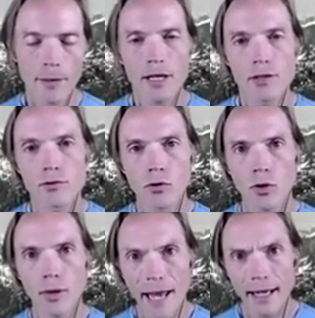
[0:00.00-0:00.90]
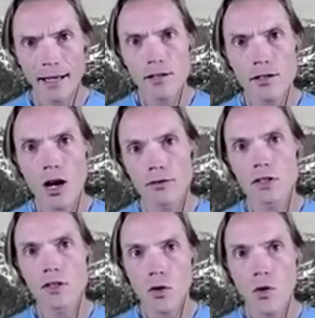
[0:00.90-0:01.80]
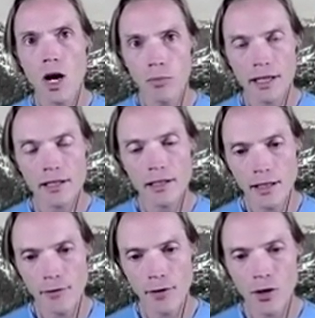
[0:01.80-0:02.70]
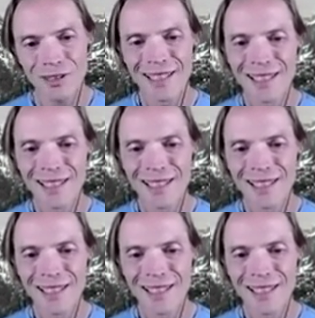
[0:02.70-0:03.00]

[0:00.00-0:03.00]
because rolling back is often so complex and difficult.